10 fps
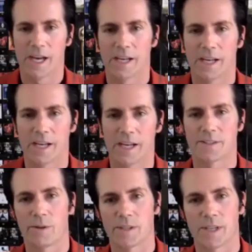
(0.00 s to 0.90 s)
And
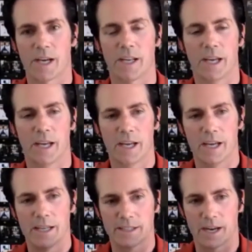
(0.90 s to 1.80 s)
so we said,
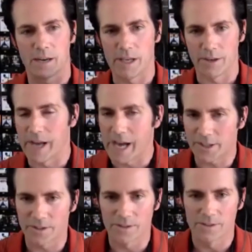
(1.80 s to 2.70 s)
it's got to be
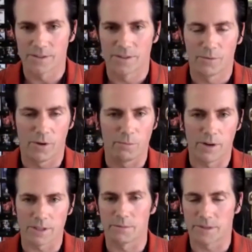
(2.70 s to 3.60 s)
international with
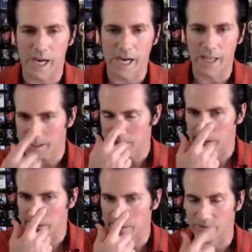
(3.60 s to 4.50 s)
multiple dialects
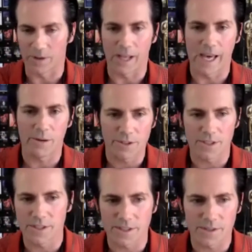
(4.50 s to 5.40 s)
and different
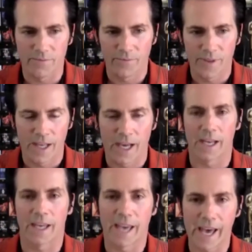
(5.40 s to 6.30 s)
languages, and
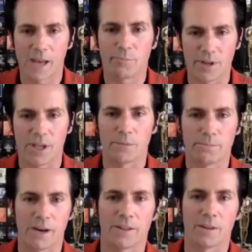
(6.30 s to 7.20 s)
it can't be
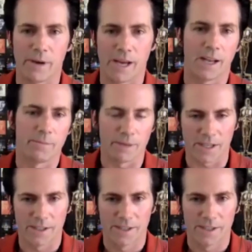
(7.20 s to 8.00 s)
about the pandemic.